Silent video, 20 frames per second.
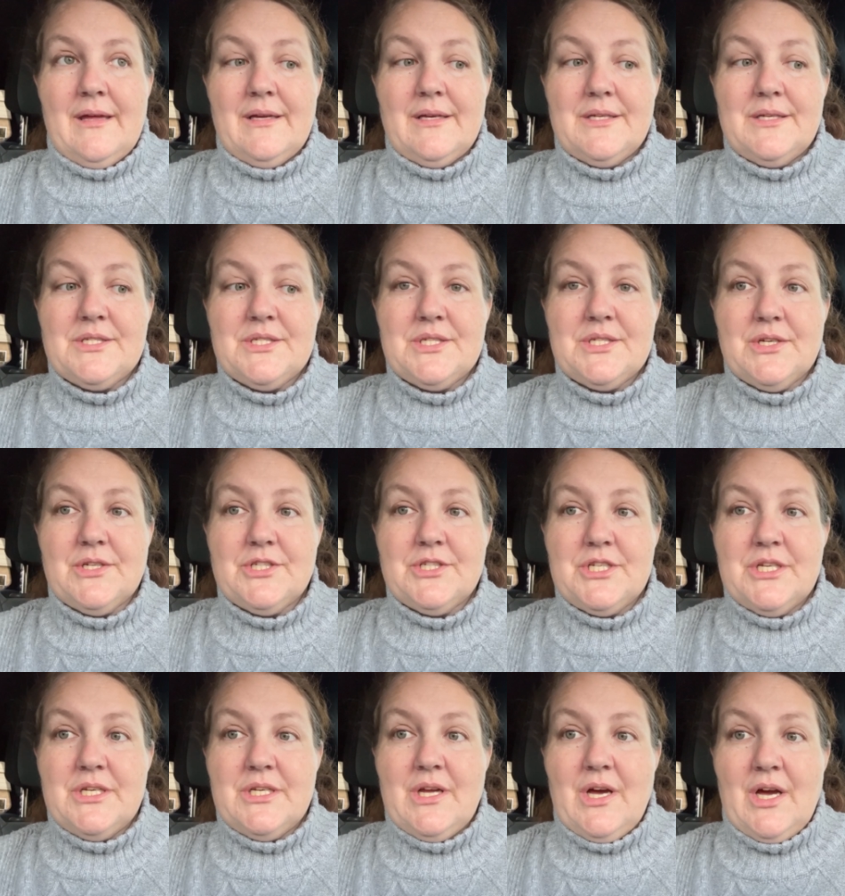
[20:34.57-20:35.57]

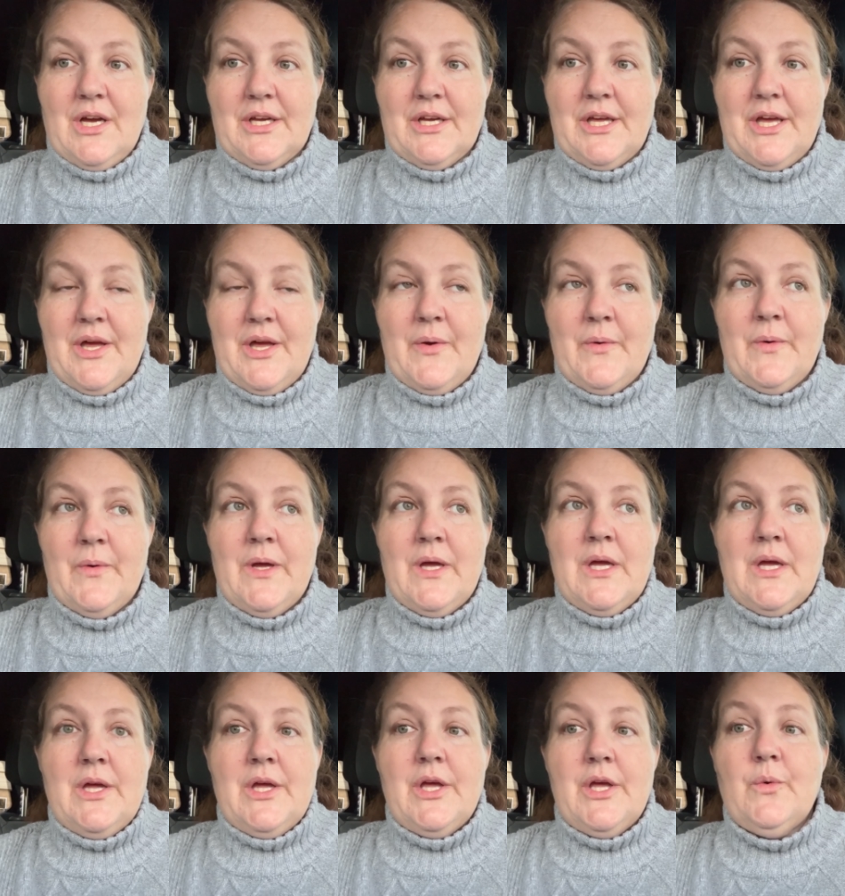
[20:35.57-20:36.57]
surgeon, onco,
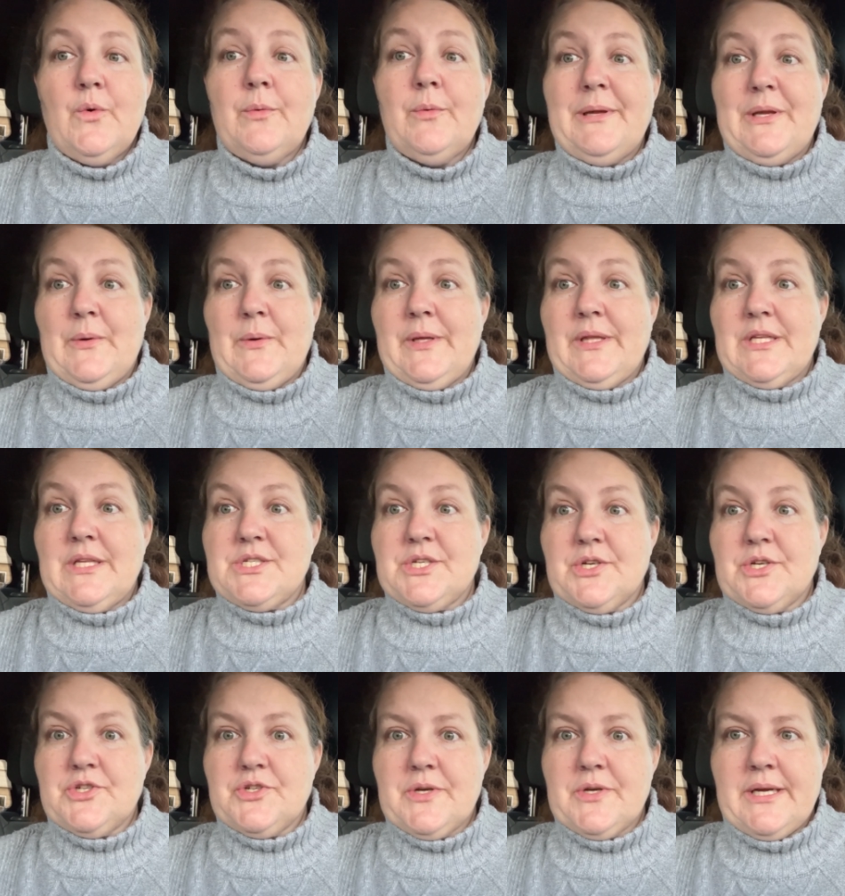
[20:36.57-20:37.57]
who will be doing the
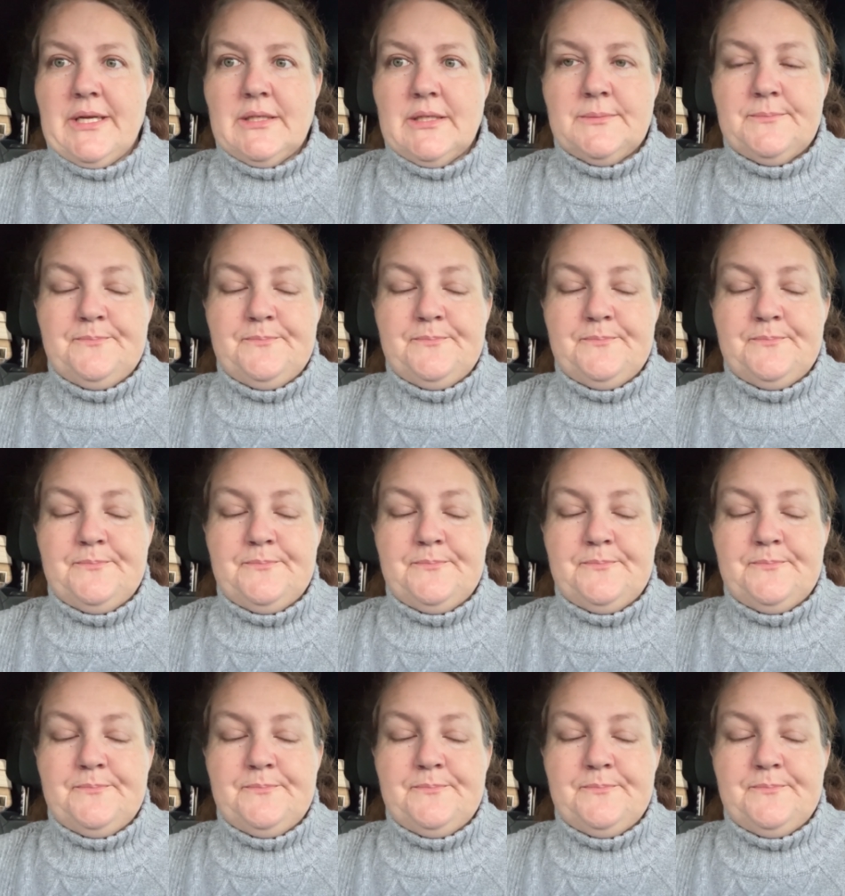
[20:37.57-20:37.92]
surgery,